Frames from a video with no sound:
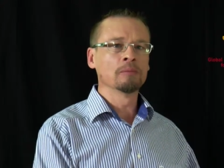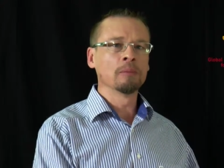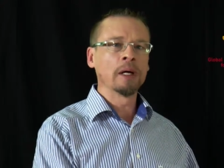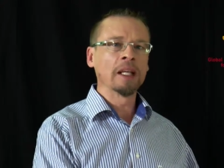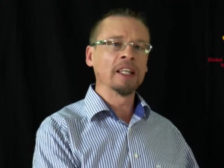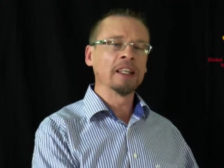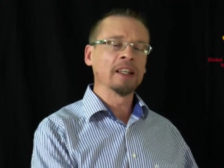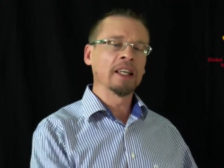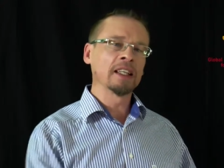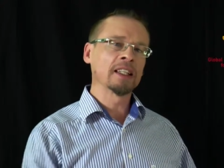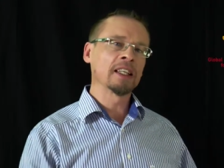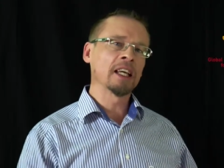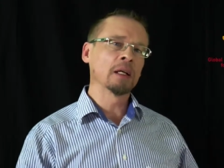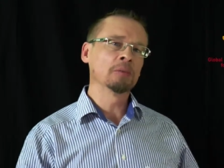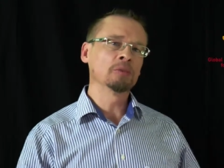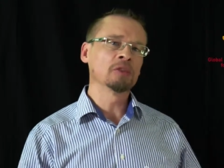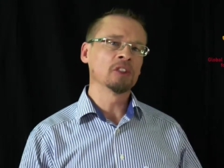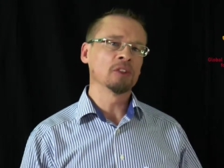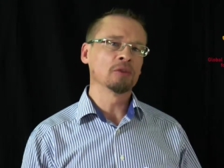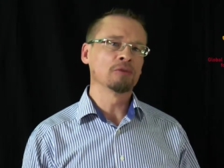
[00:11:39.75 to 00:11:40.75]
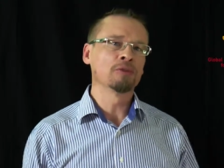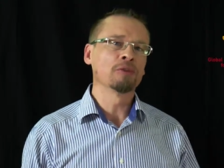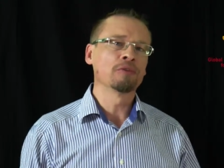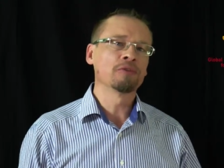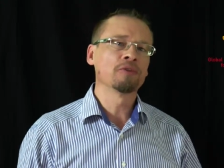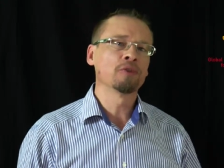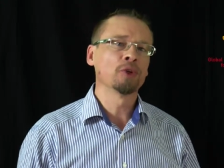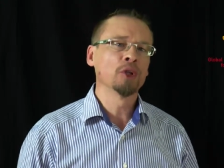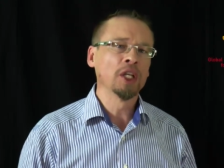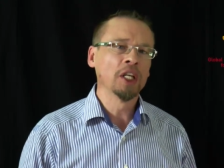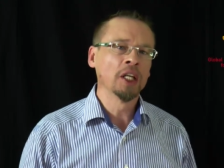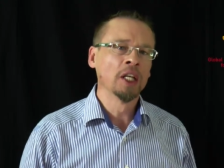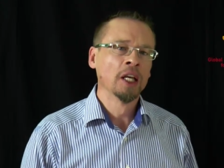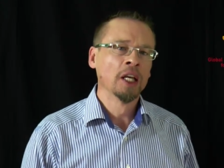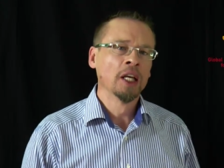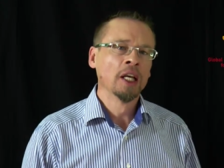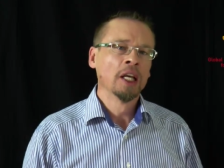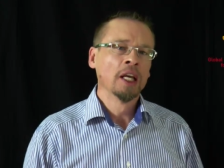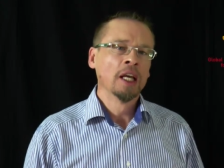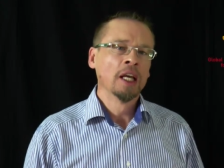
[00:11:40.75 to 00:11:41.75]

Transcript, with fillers: money that comes in for free?